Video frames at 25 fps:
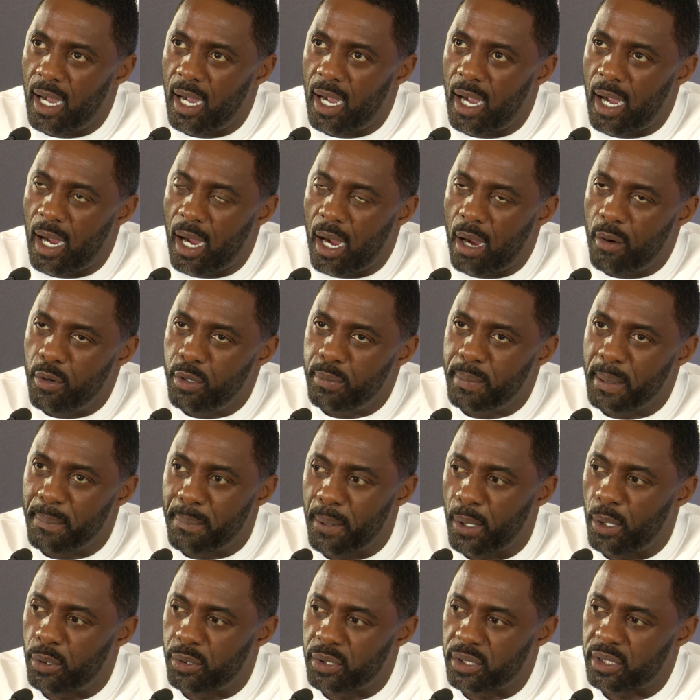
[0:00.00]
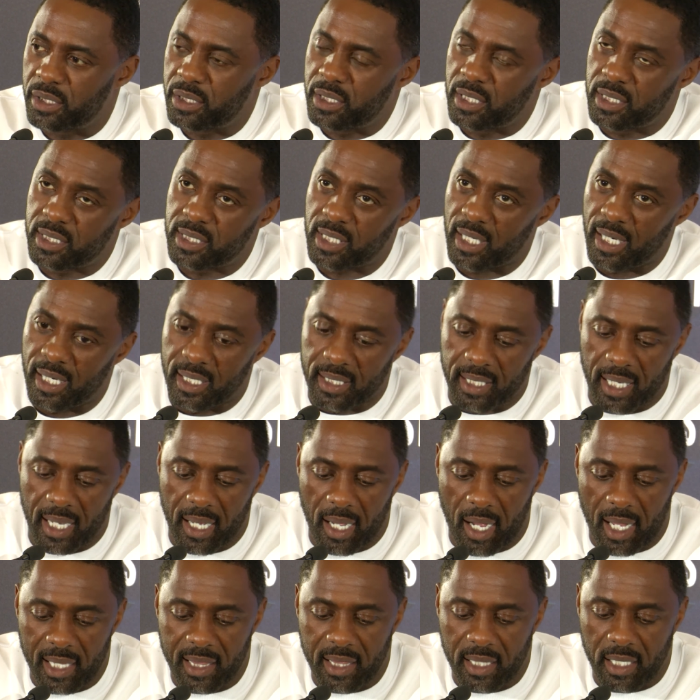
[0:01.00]
I, I would be bold as to say
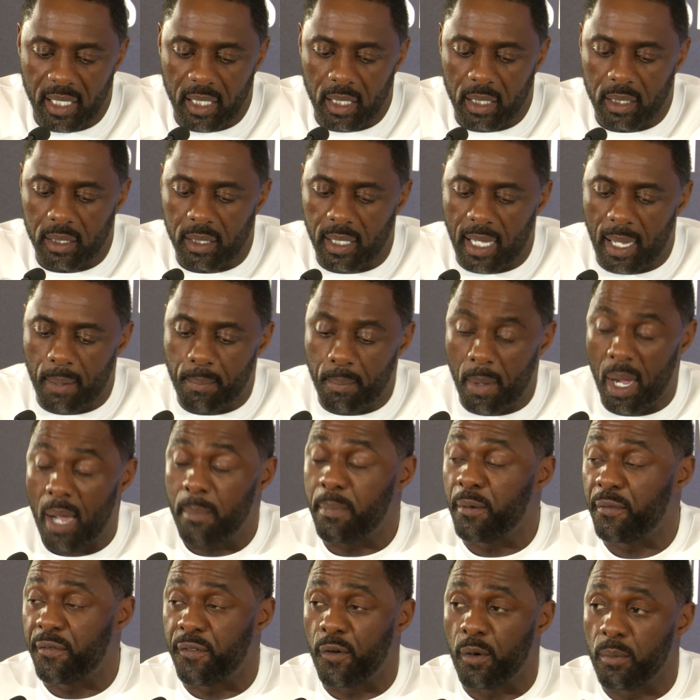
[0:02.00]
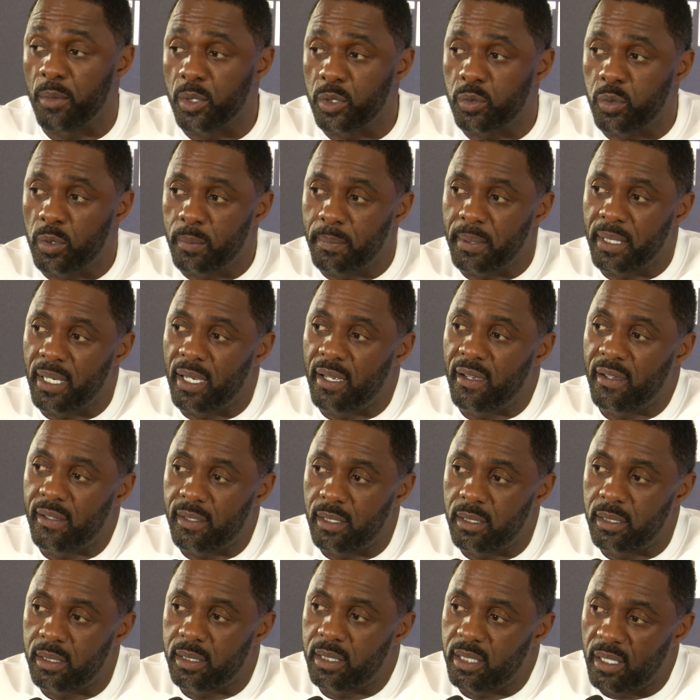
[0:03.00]
that I think that my performance would be
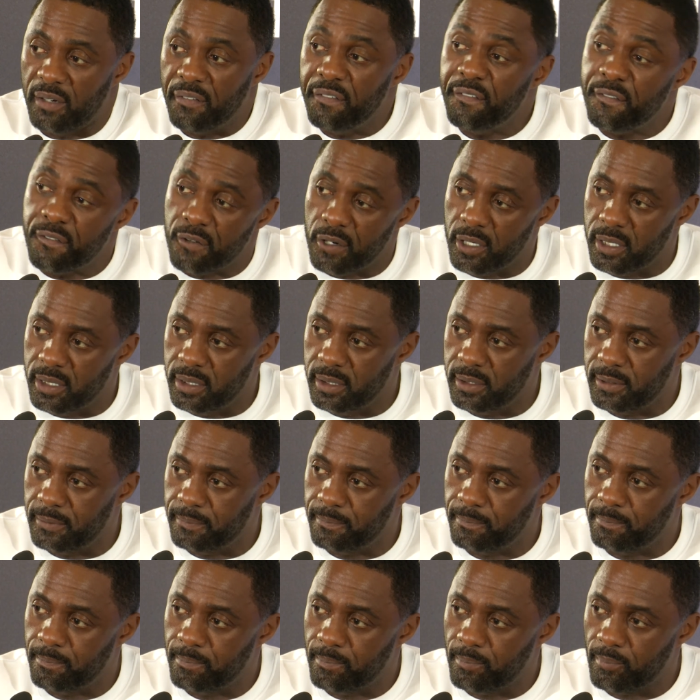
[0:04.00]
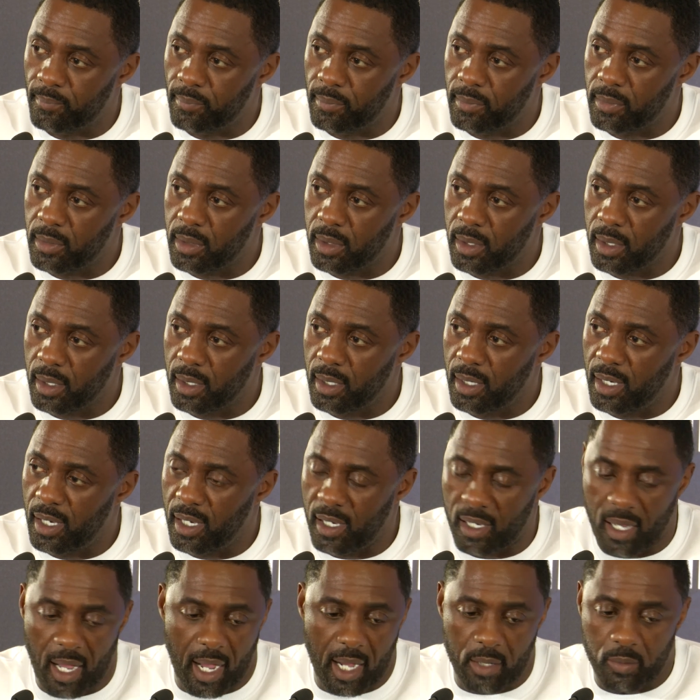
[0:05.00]
different
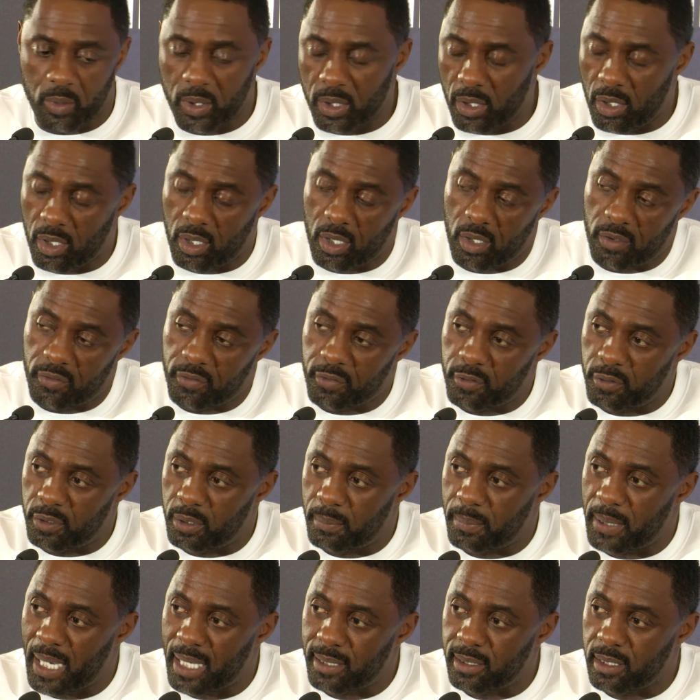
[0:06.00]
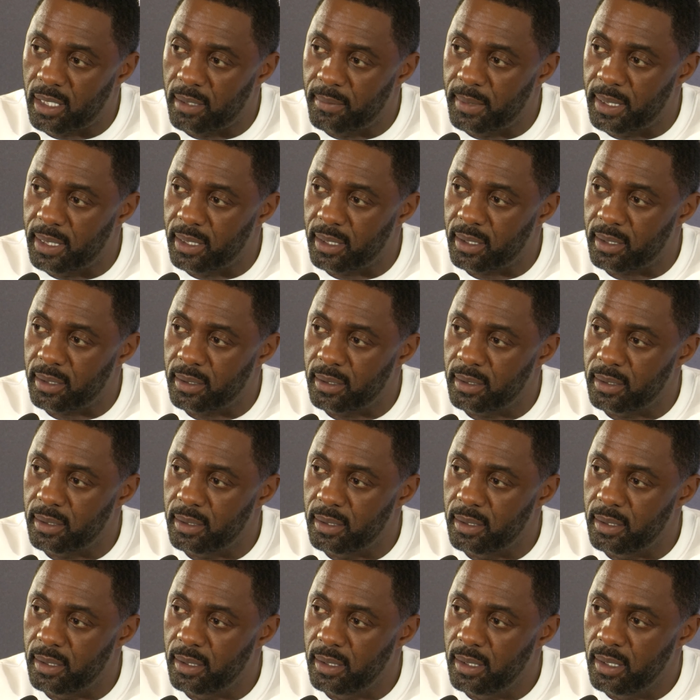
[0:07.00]
eh, had we not gone through the pandemic.
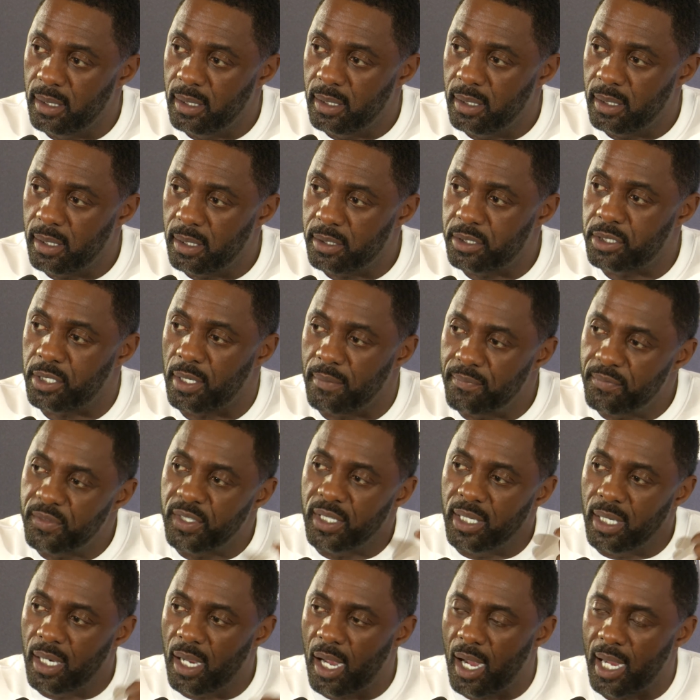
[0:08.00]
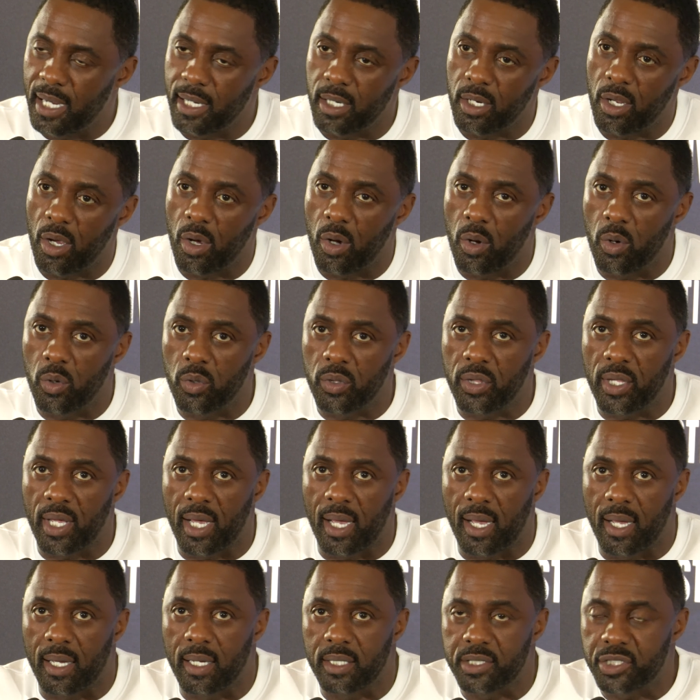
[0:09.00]
There's something wow. I know
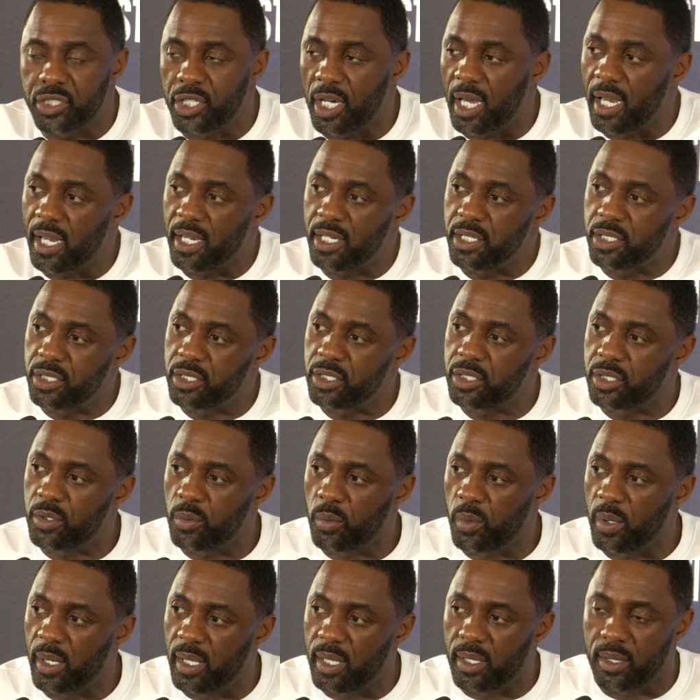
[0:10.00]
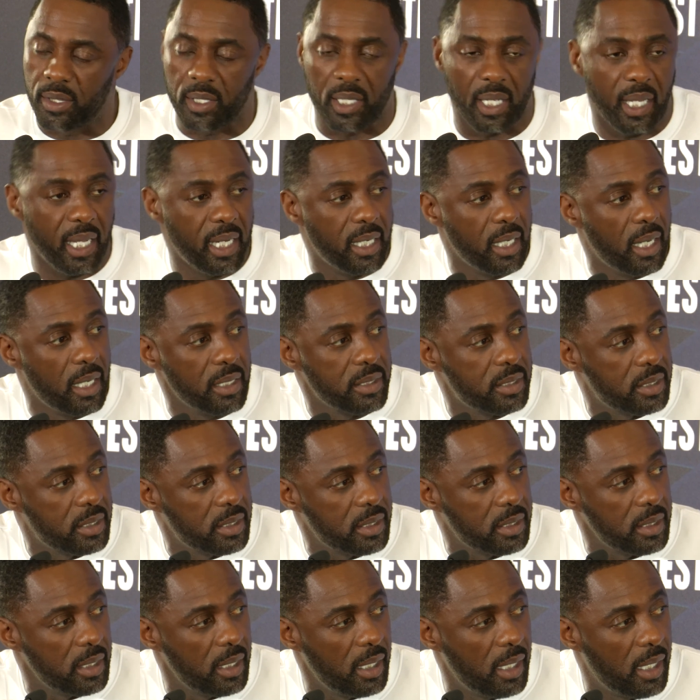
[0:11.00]
that changed within
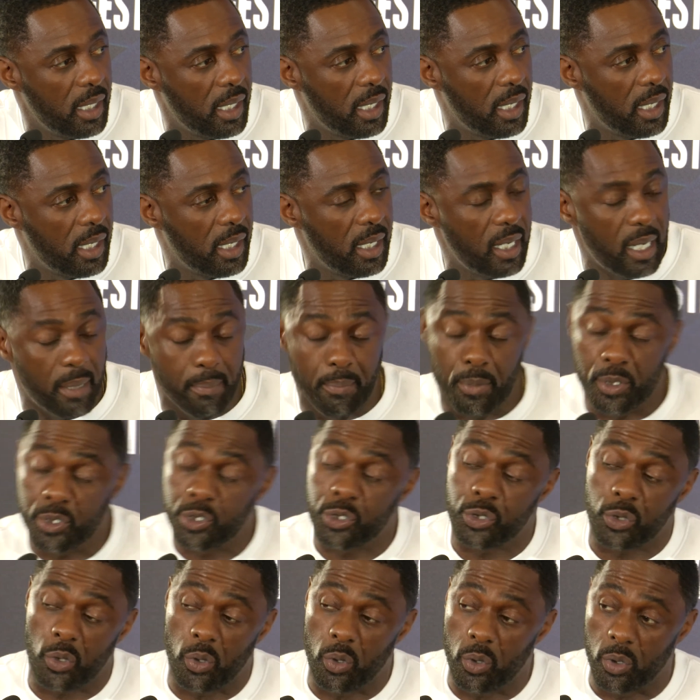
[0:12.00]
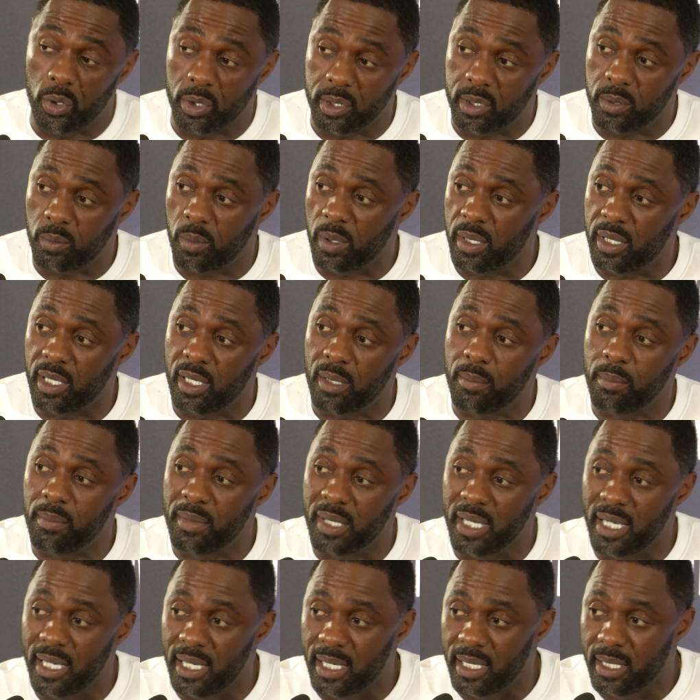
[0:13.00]
us uh, and matured within
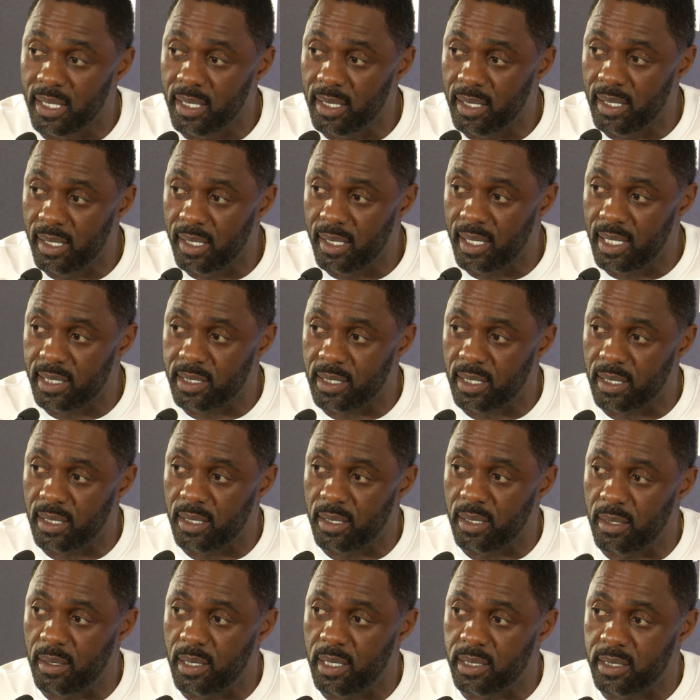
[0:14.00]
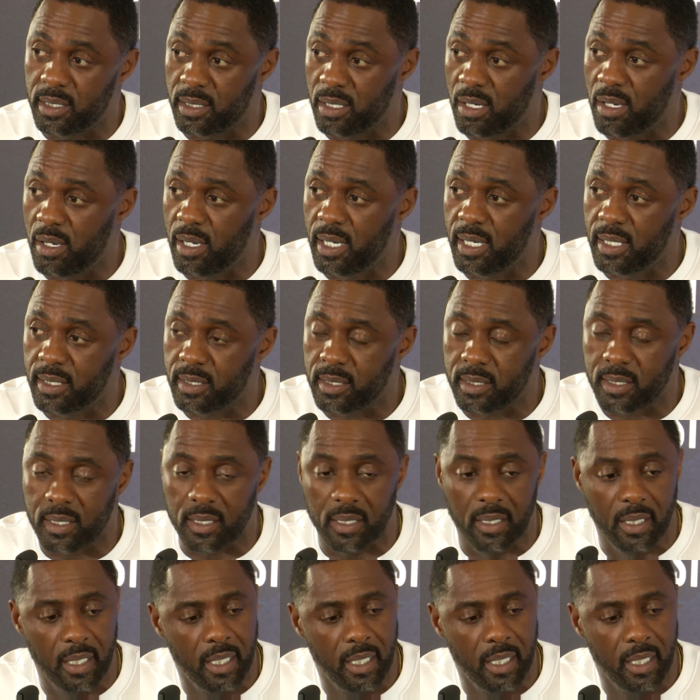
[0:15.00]
me as, a, as an artist